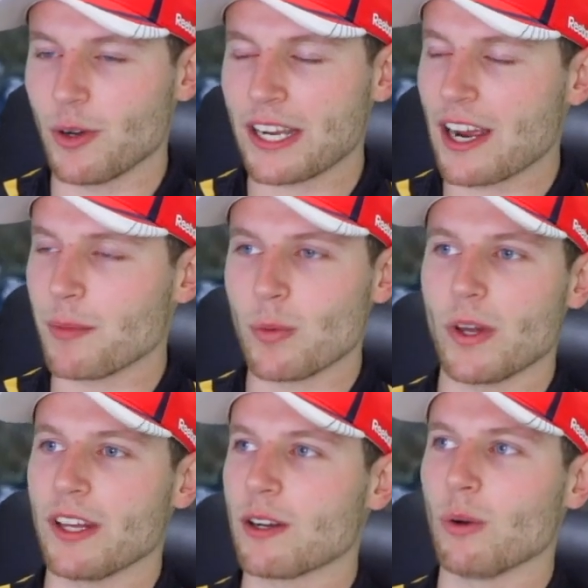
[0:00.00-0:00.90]
I can't remember
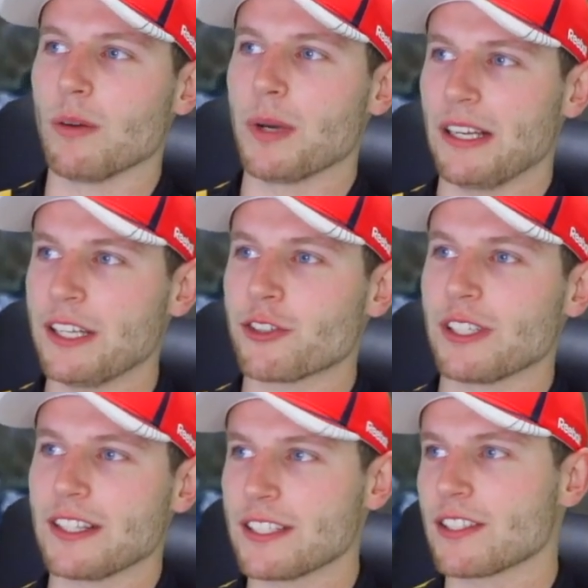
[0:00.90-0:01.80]
what they call it, but
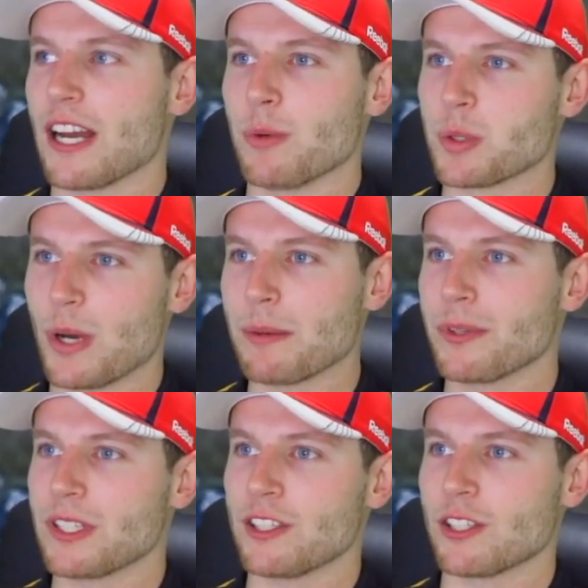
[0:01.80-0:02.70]
literally this guy was one
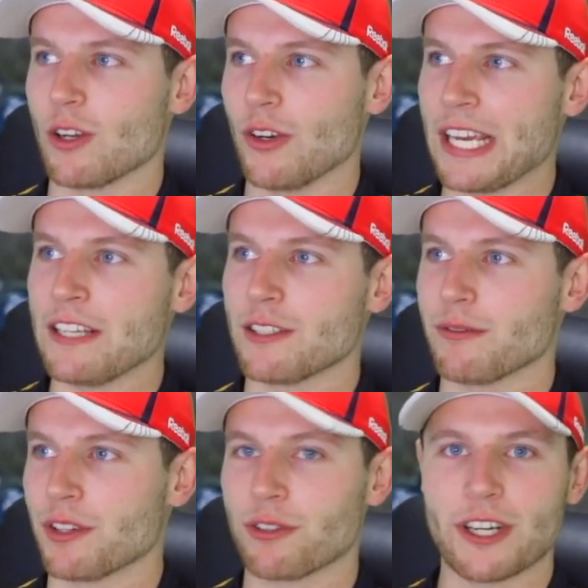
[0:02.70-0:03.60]
position on each of
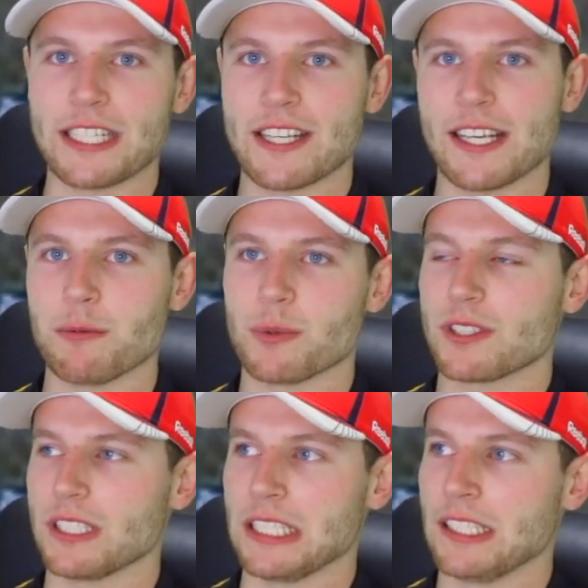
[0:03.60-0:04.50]
the three teams,
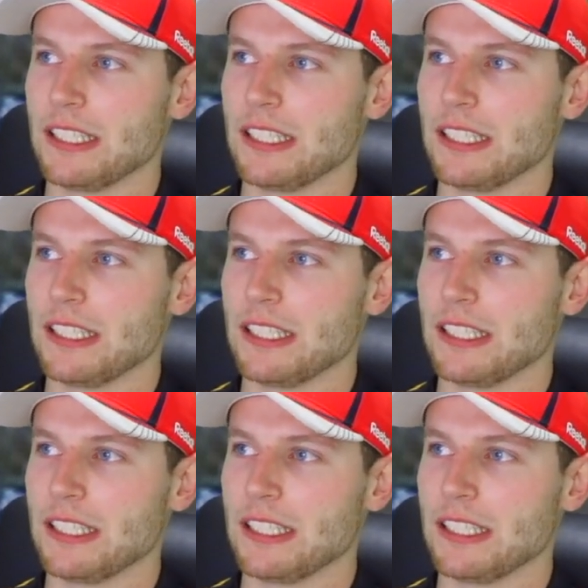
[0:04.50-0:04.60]
wasn't he?